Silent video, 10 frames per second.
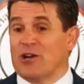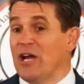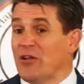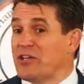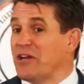in our
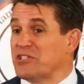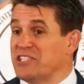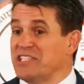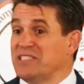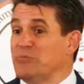healthcare
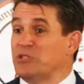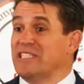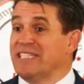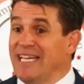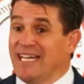system,
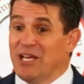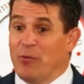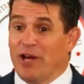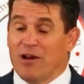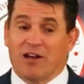which is eating
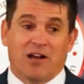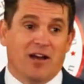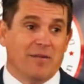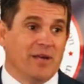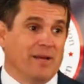away our
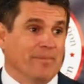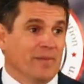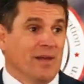economy.